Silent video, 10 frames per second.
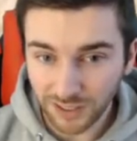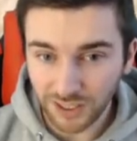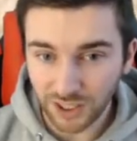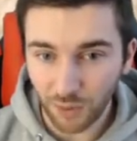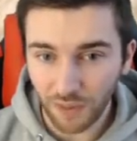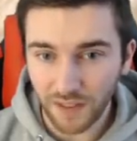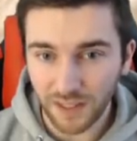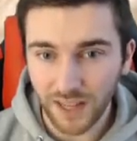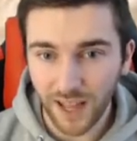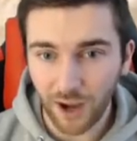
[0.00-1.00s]
So I think
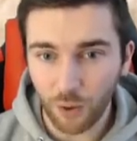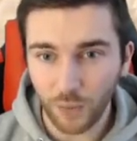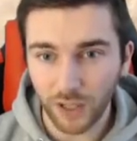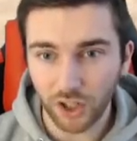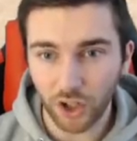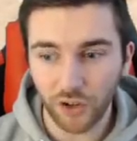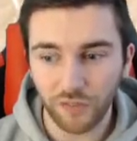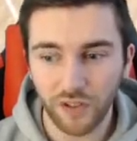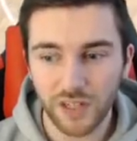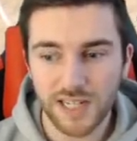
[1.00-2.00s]
now we're going to go
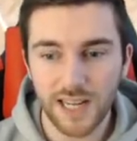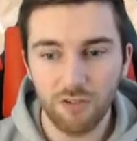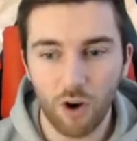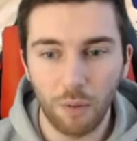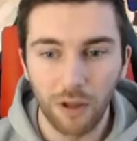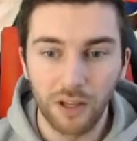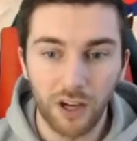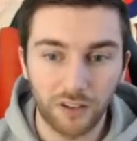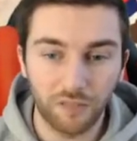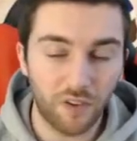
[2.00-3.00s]
for D-Rob
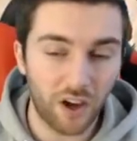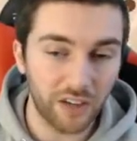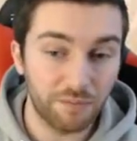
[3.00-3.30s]
at the five,